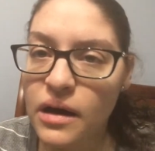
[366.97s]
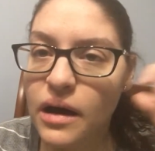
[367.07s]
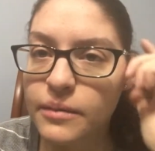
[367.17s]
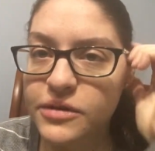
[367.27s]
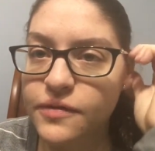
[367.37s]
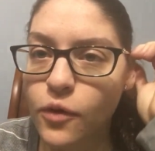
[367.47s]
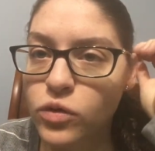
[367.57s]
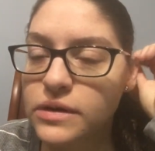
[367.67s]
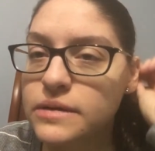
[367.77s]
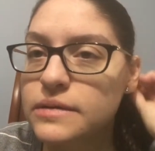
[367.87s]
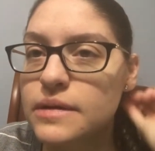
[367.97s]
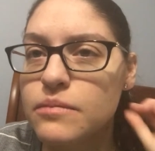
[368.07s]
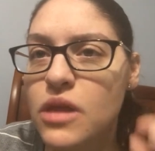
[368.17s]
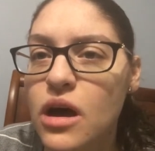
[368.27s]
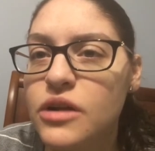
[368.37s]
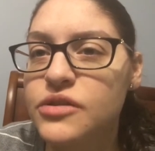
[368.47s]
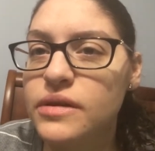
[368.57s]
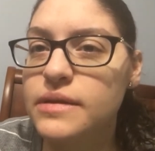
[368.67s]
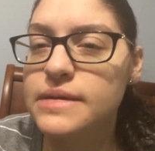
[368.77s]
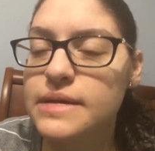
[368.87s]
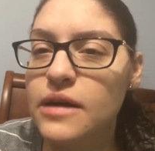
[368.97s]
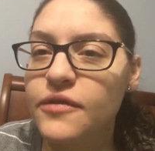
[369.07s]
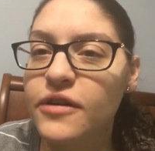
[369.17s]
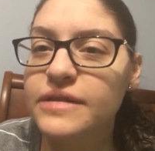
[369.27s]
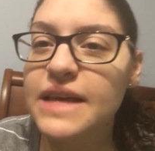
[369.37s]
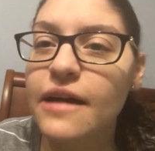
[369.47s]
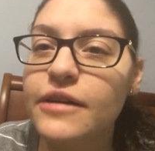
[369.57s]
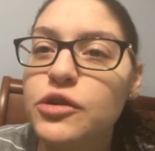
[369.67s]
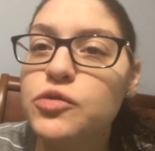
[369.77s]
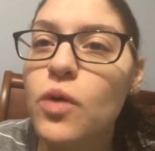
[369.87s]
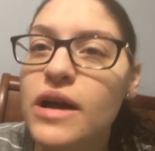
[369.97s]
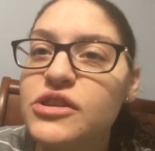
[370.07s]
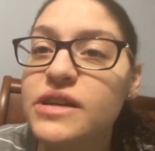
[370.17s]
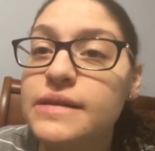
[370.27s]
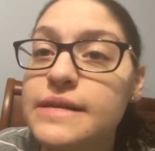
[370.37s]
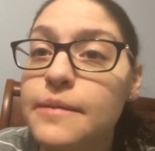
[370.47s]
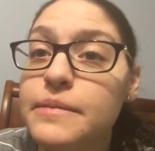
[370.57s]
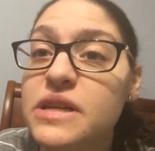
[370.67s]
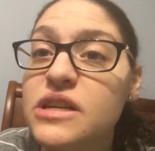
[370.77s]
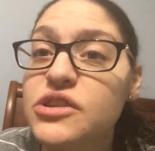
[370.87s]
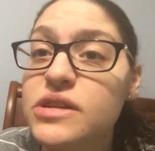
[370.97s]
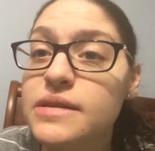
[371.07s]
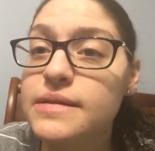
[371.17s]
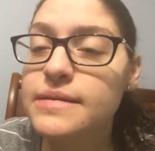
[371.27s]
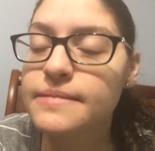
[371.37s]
I'm just folding some laundry and stuff, and Rosario's washing some dishes.